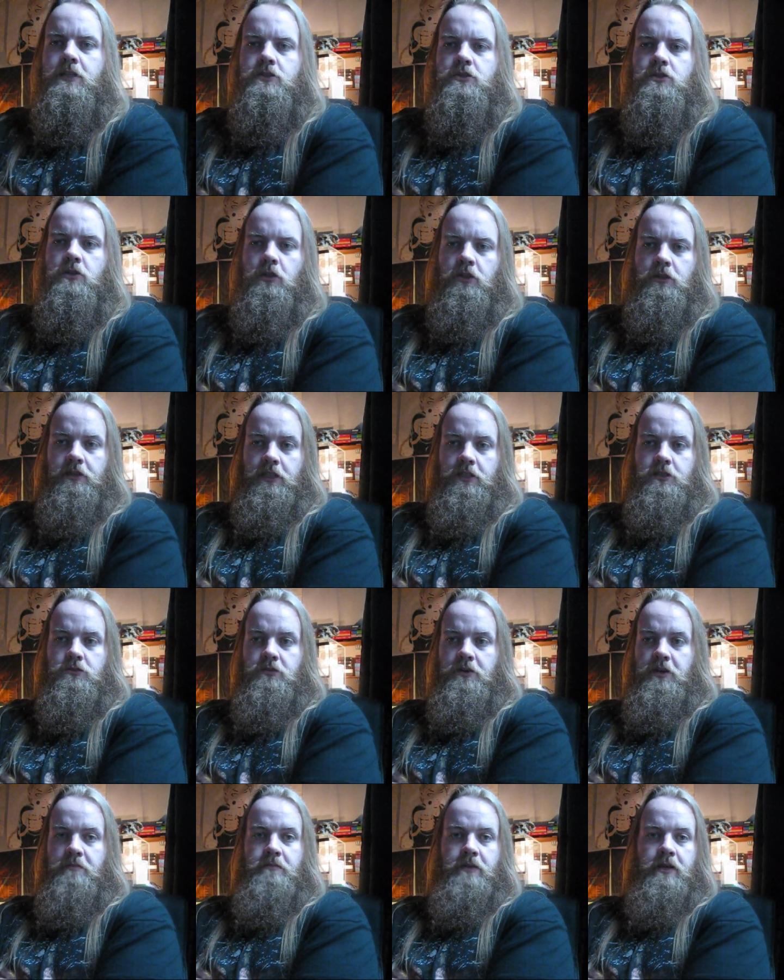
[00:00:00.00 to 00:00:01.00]
It's called
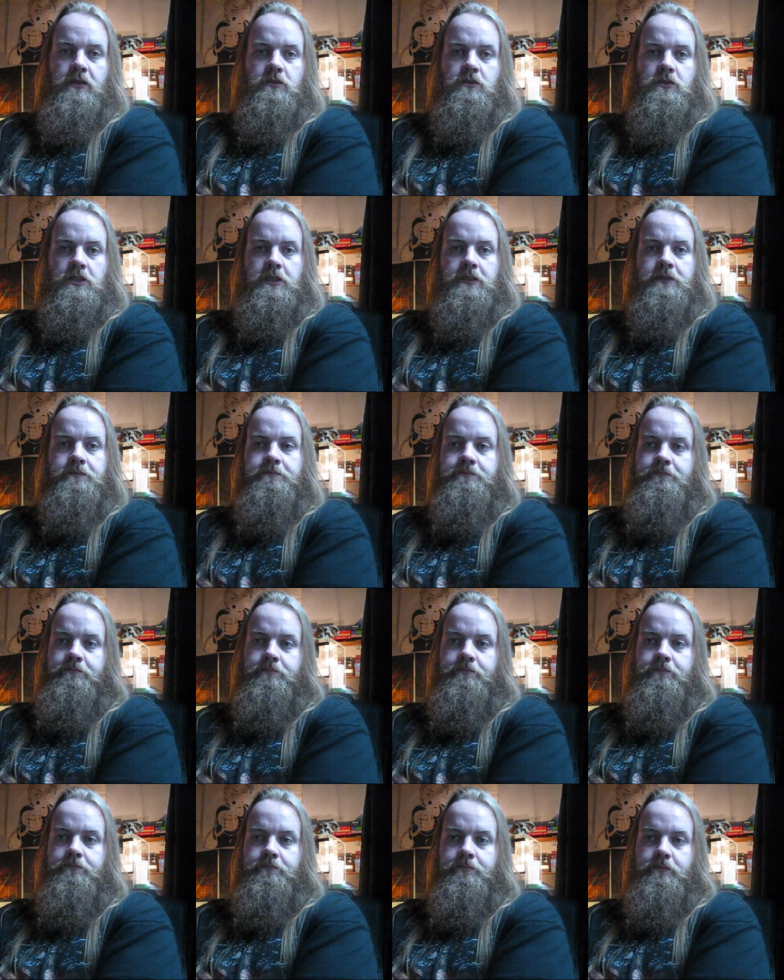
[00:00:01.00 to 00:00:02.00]

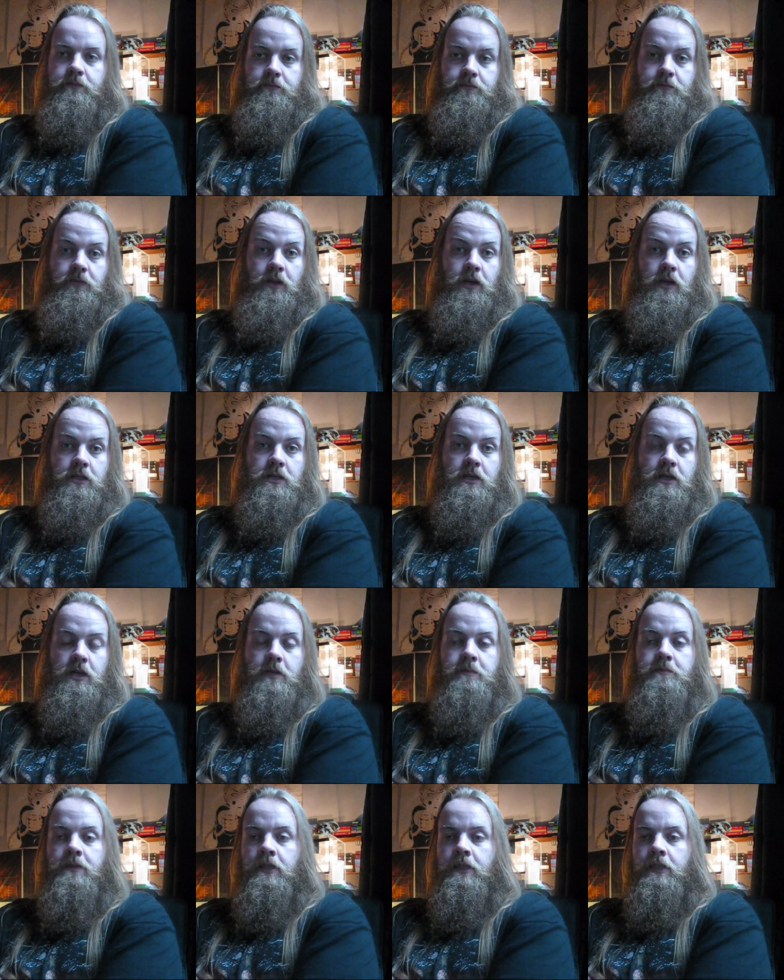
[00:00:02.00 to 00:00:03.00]

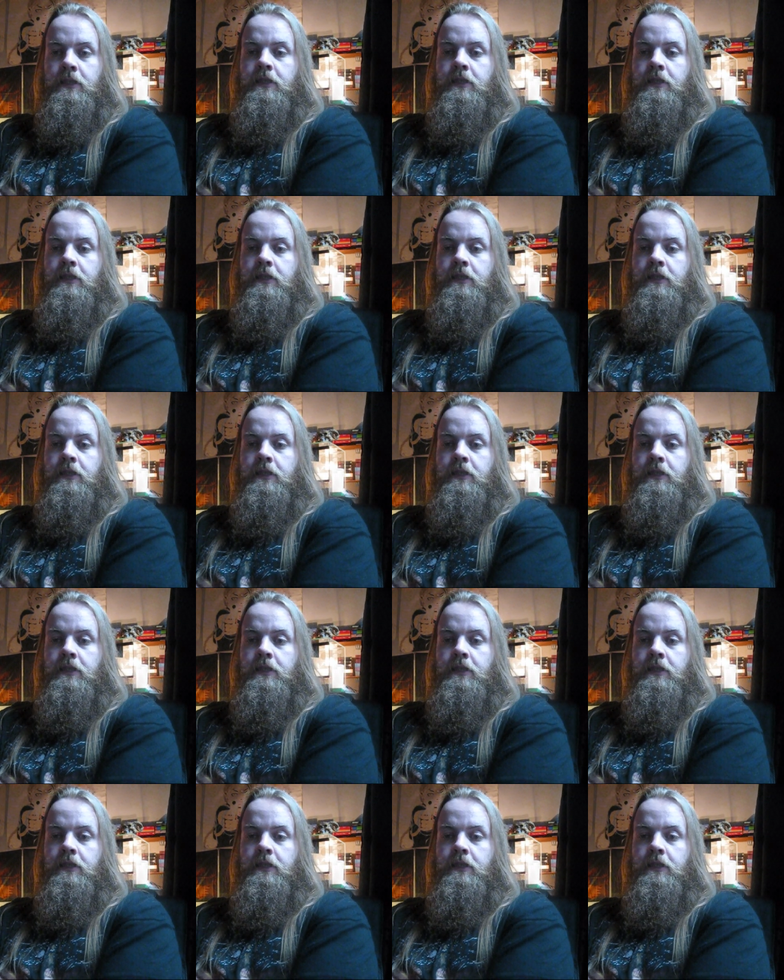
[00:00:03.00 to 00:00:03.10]
ExtremeMetalScene.com,